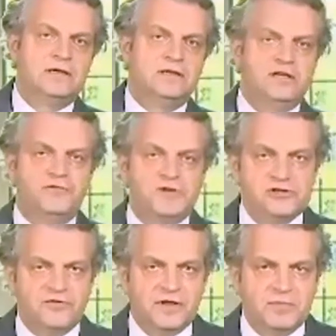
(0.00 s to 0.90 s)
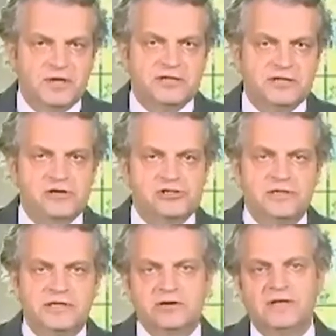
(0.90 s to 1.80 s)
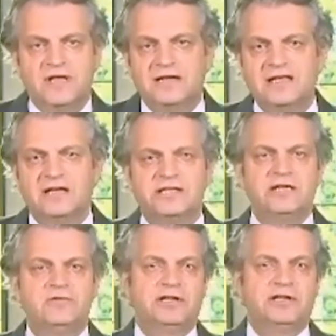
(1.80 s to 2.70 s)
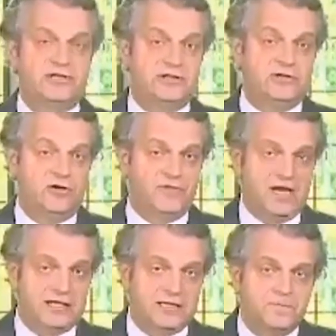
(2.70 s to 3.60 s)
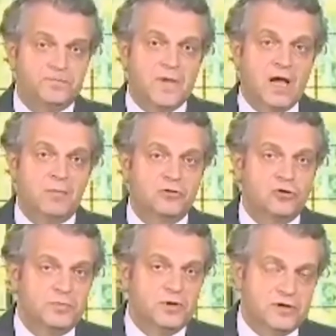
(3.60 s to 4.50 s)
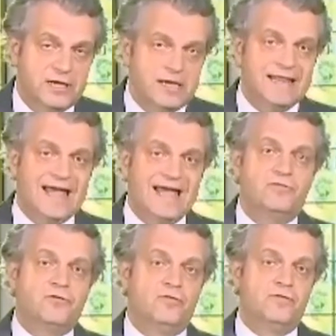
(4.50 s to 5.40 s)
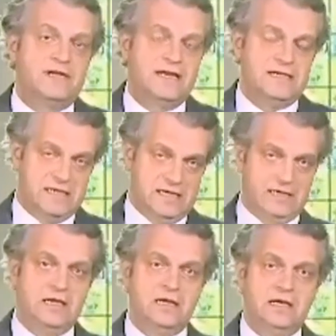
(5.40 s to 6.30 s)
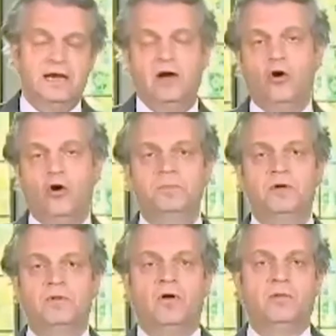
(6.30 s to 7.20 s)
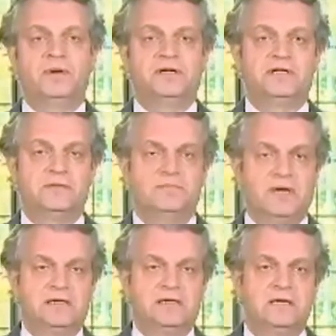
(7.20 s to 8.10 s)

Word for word: The Division of Administration is conducting a series of surveys about commuting in light of COVID 19, and I hope you will all participate.